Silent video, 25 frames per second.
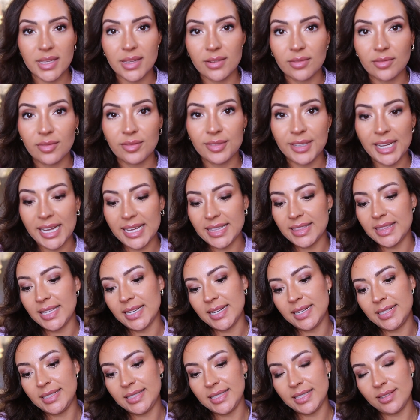the inflate,
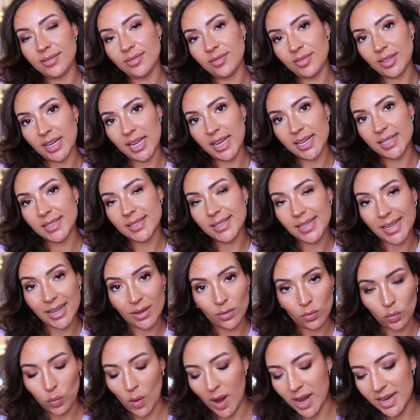then it deflates,
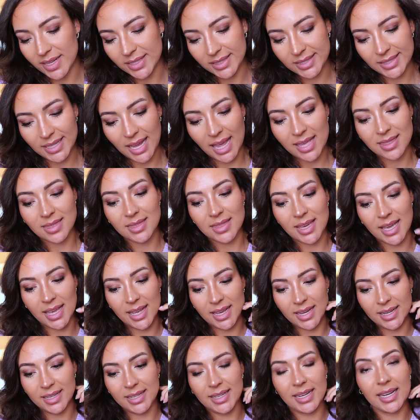it waits, and
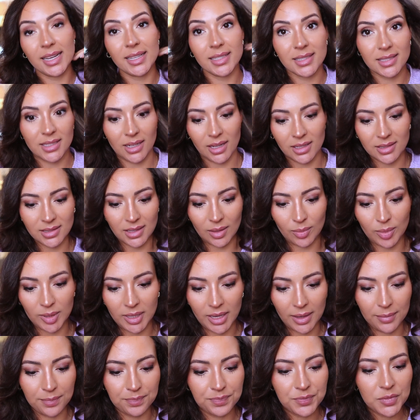then it starts up
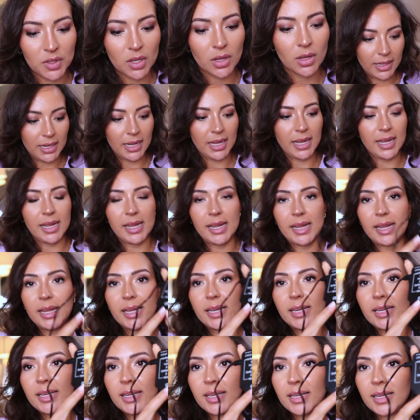again.
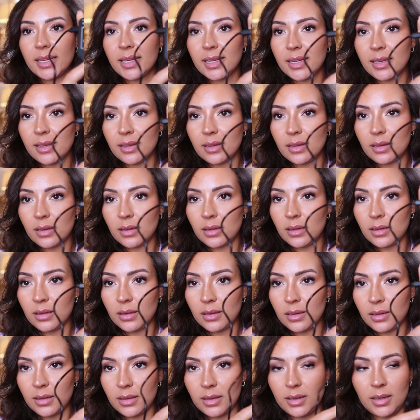Play
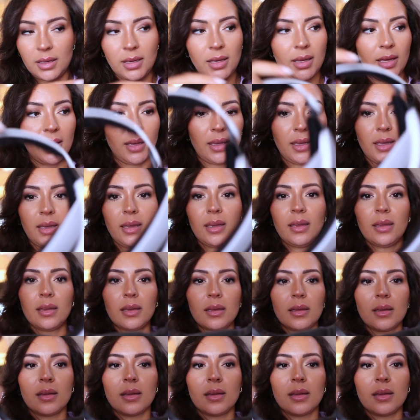here,